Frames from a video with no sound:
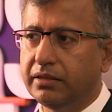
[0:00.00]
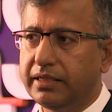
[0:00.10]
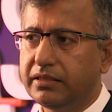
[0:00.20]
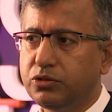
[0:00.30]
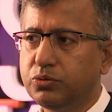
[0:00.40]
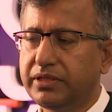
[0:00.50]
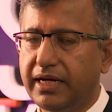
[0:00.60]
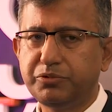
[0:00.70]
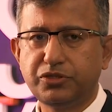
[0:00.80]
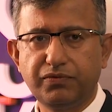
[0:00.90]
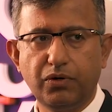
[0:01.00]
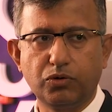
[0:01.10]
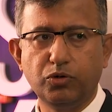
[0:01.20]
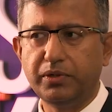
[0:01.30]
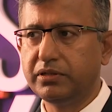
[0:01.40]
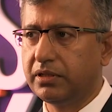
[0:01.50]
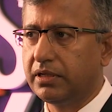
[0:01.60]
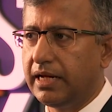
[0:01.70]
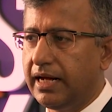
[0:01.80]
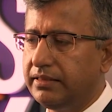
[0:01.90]
There are two types of glaucoma,
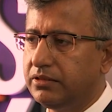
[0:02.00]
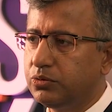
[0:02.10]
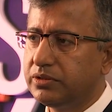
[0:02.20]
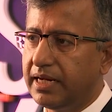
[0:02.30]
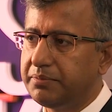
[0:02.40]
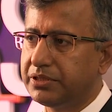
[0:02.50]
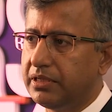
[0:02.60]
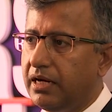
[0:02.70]
and the two types